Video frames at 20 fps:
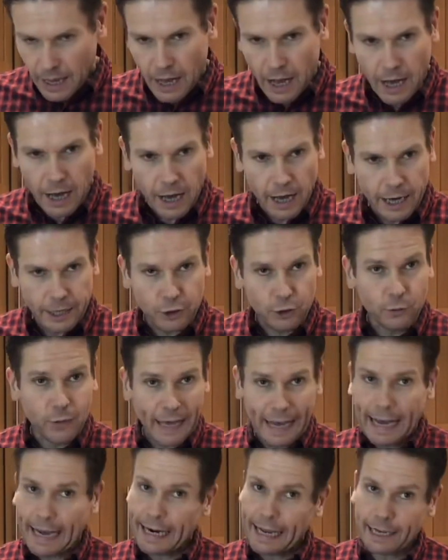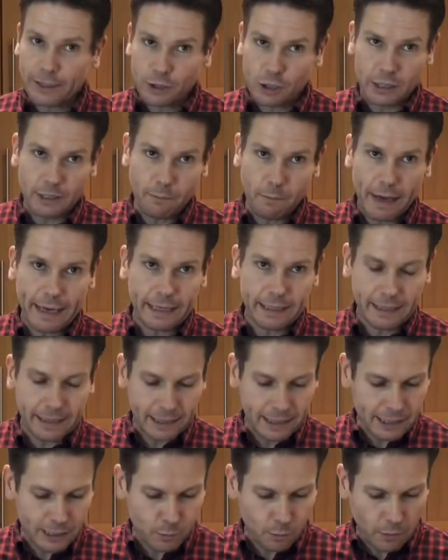You can actually make
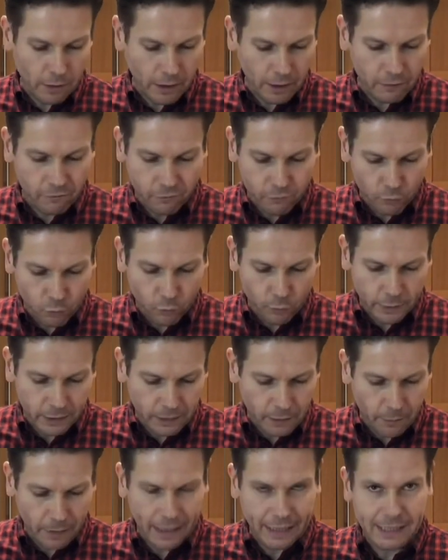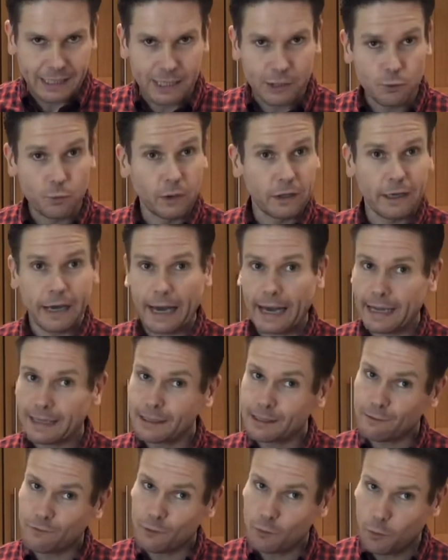this by forming the patties with your hands
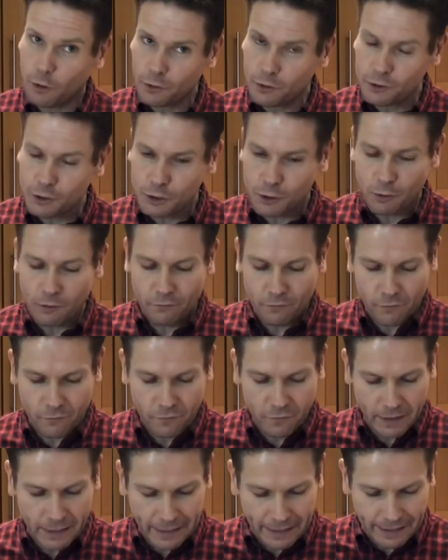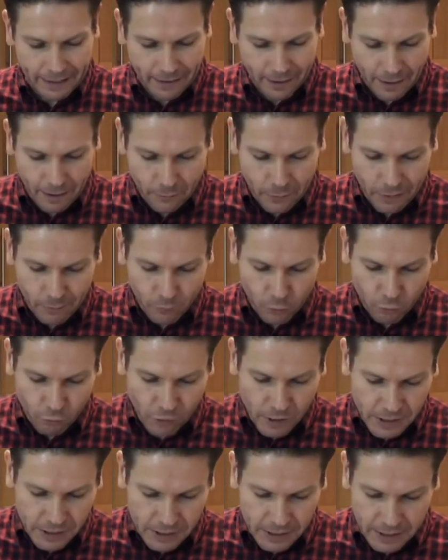if you want to, if you're feeling a bit more
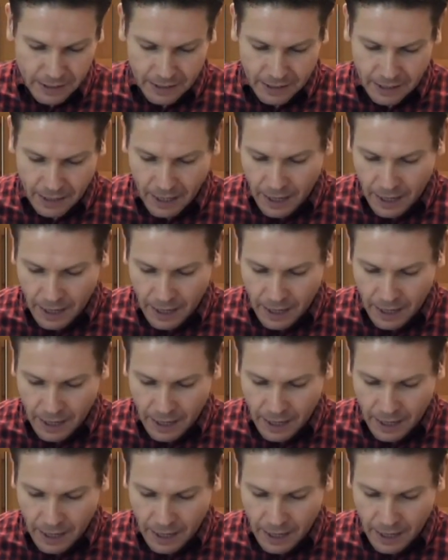rustic.